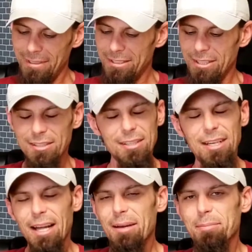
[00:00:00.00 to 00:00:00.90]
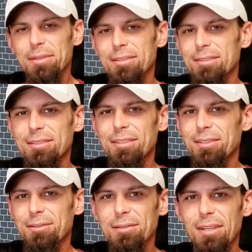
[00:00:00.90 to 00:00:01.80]
it happens, you
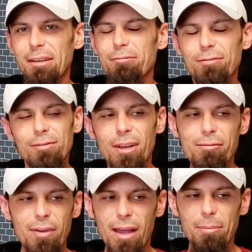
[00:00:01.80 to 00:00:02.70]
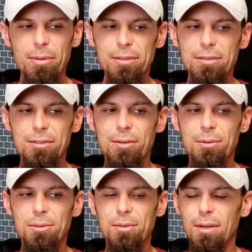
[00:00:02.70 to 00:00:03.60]
know, life happens.
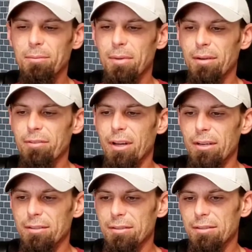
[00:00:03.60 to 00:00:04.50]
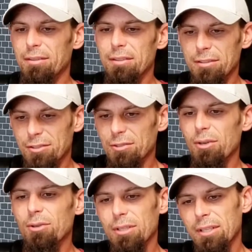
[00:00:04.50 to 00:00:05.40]
So I've gotten
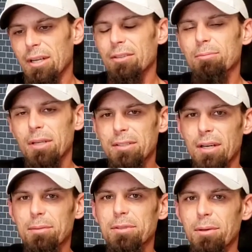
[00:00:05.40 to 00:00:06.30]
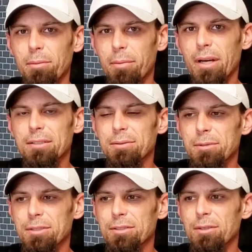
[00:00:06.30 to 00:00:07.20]
slowly now, my time's coming back to
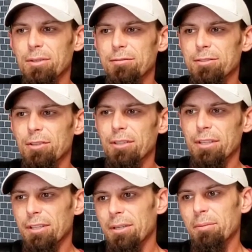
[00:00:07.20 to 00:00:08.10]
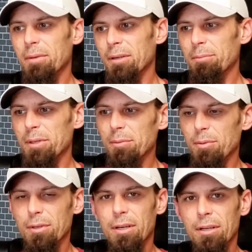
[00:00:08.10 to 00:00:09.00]
me, so I've started hitting up my
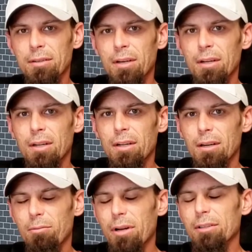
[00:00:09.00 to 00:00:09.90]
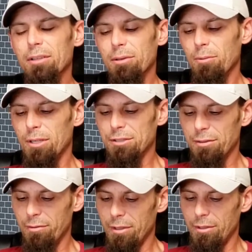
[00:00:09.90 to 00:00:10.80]
people that I regularly watch
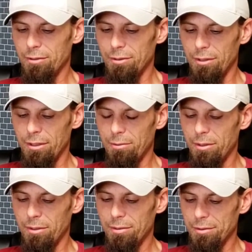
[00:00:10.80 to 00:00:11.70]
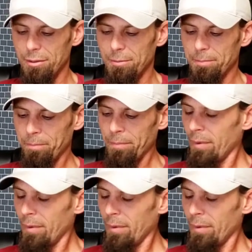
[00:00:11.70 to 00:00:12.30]
their videos and all that with. So